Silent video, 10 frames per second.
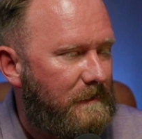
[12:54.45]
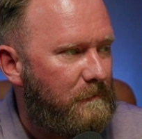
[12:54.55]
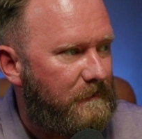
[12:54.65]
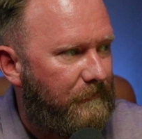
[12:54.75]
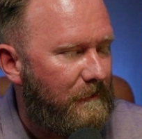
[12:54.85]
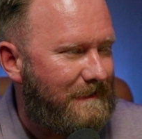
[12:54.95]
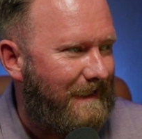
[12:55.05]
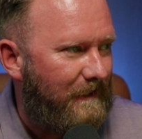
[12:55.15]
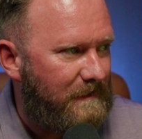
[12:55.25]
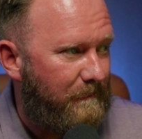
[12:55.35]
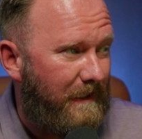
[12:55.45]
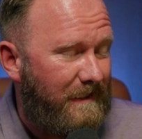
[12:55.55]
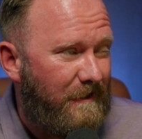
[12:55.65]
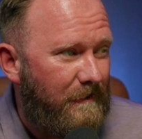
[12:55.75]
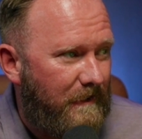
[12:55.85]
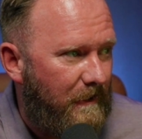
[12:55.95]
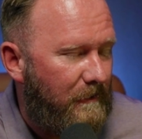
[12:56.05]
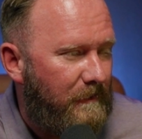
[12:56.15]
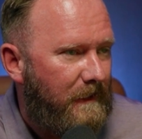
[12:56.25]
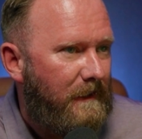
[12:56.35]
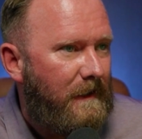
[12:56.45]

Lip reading: This was first announced about a year ago,